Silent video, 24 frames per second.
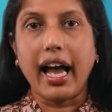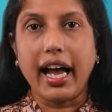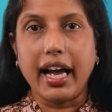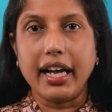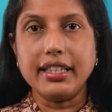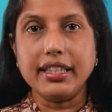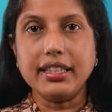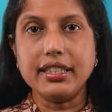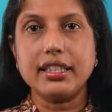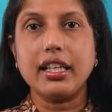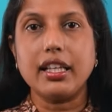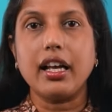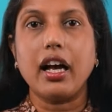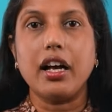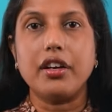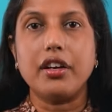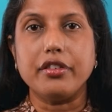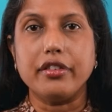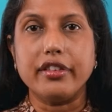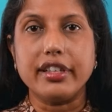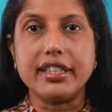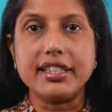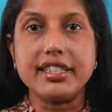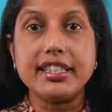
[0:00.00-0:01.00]
as a
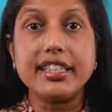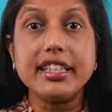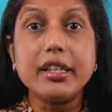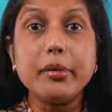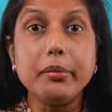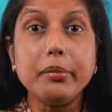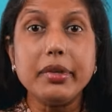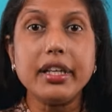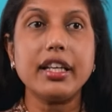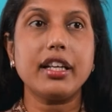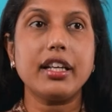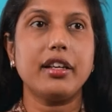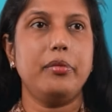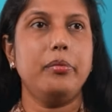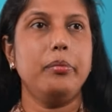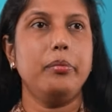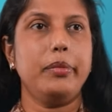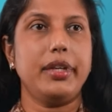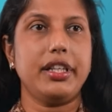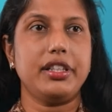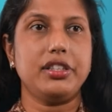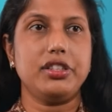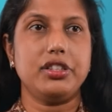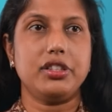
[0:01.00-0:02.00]
racemic
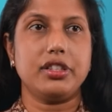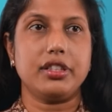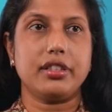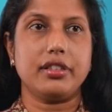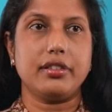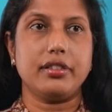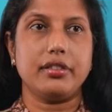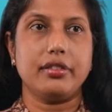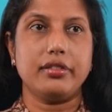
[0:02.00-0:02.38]
mixture.